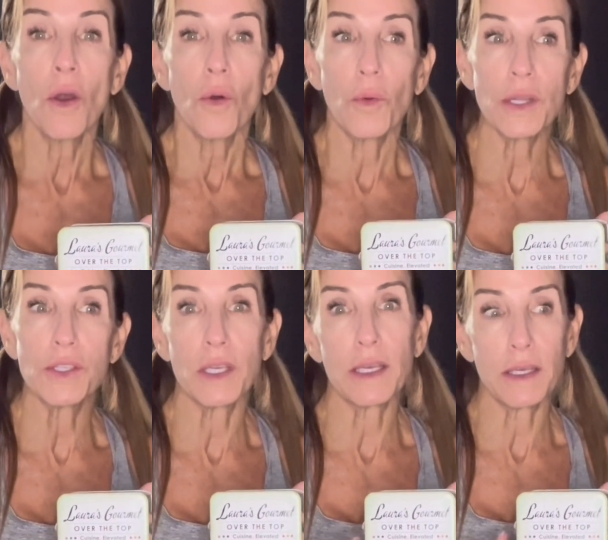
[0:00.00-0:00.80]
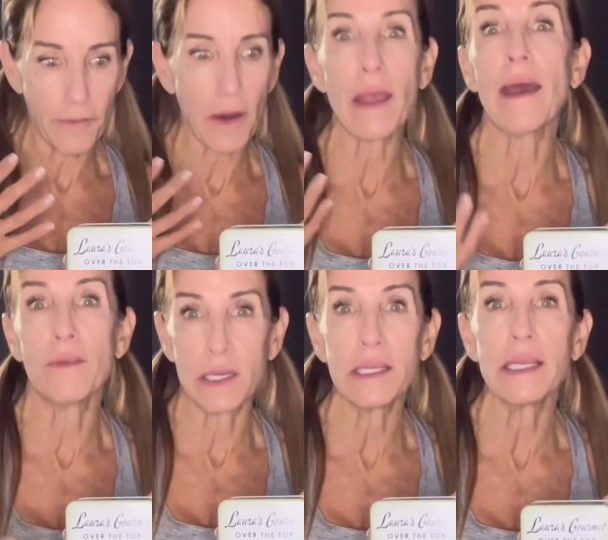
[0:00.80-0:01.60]
which is very
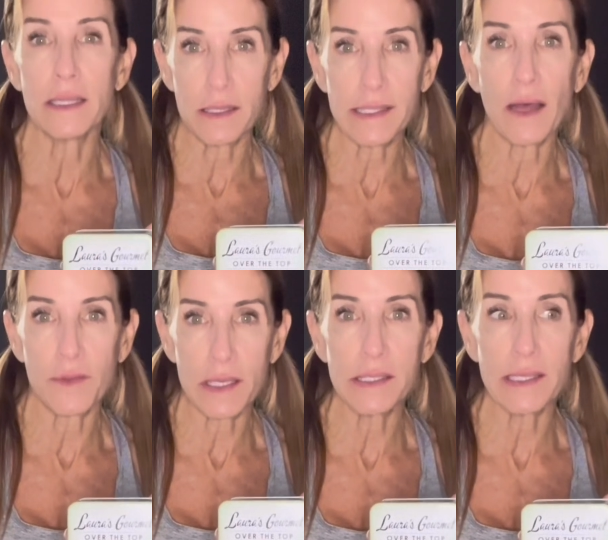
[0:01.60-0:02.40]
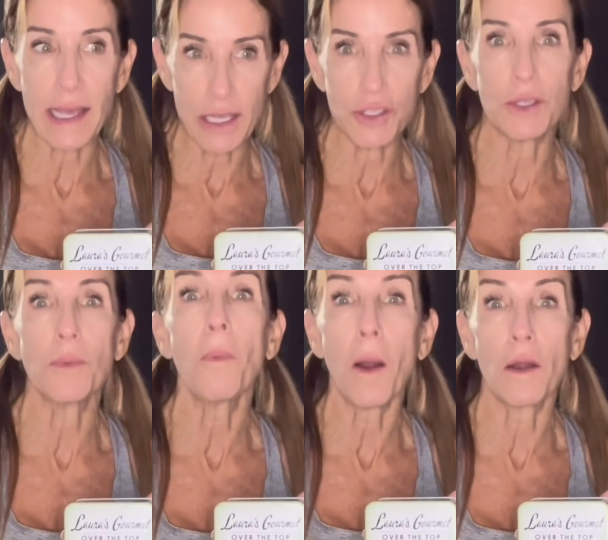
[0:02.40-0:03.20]
evident in the Southeast
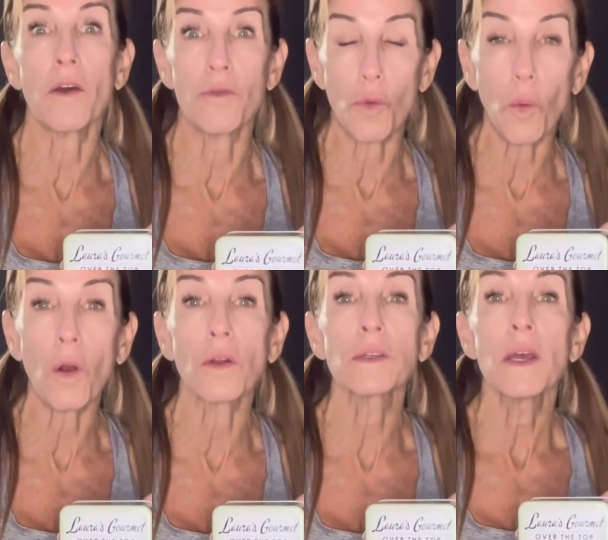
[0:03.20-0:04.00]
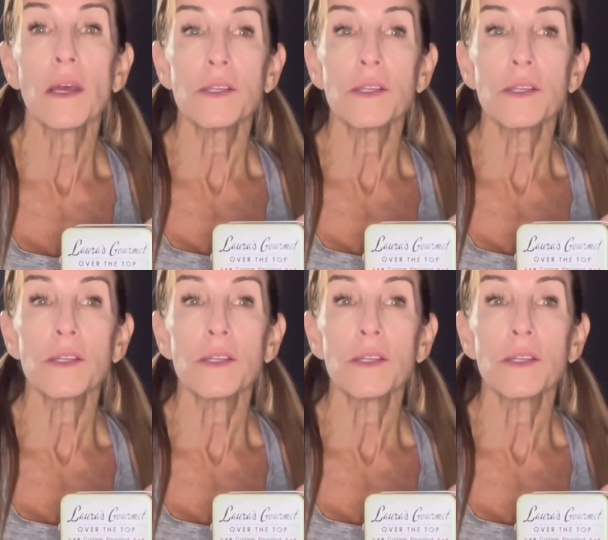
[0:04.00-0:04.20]
Asian part of the world.